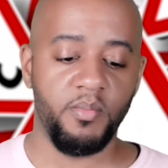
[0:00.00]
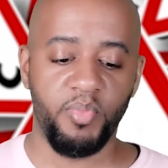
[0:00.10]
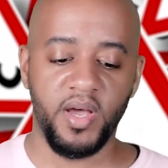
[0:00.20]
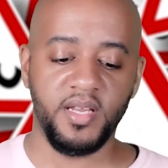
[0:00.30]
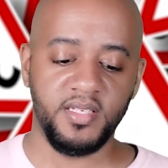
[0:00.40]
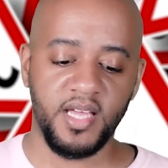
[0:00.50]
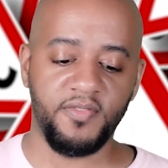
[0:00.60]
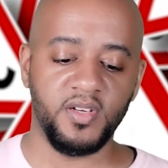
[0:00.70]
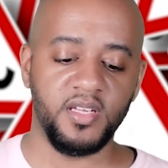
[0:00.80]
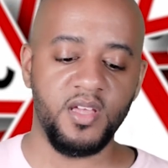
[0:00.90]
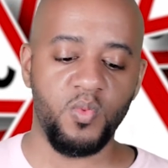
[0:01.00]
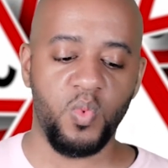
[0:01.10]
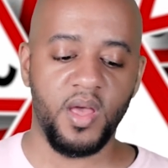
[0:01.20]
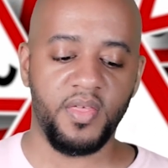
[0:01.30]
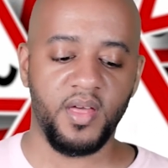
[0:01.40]
but definitely
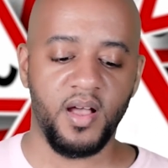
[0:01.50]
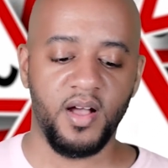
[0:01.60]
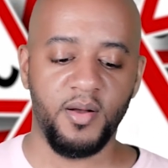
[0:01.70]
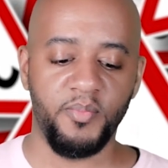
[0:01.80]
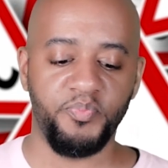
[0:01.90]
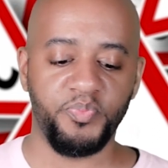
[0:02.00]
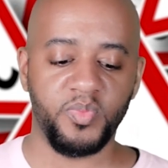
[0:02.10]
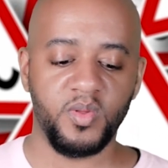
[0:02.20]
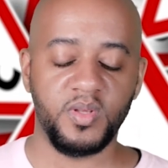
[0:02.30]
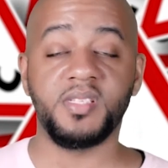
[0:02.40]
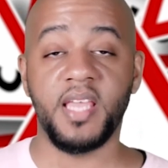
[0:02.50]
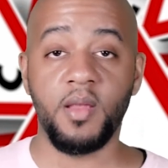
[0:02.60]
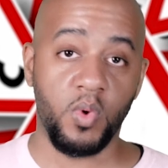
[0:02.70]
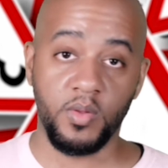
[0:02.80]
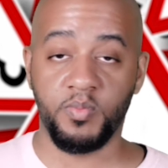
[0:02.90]
with
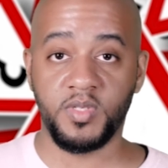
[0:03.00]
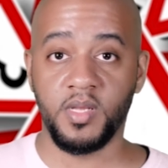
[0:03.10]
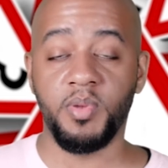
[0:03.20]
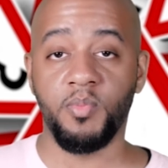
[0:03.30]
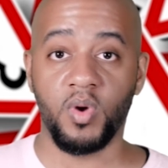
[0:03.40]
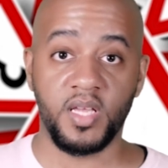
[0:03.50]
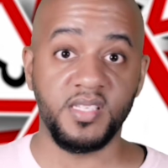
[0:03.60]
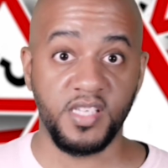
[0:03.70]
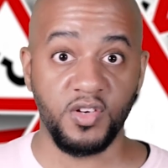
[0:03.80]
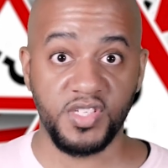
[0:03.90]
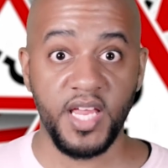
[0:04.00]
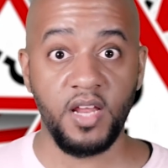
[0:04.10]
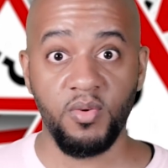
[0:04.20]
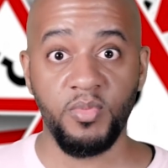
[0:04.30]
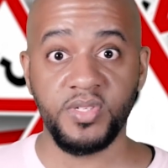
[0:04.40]
what some people would consider
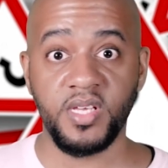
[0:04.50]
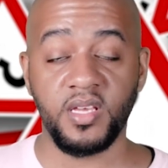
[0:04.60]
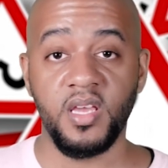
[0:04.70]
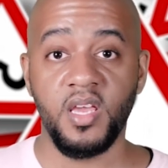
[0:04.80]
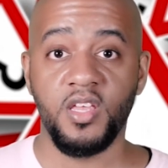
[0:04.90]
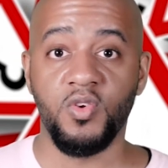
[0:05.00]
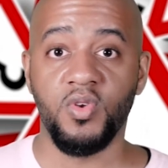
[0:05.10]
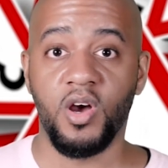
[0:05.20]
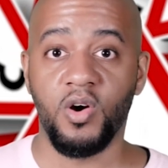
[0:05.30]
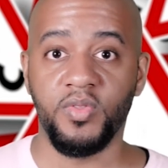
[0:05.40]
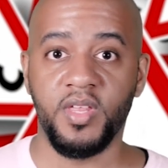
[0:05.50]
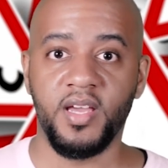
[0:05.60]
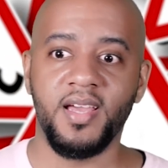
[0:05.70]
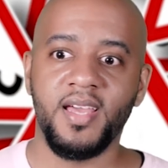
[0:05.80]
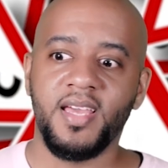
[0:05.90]
sacred music. The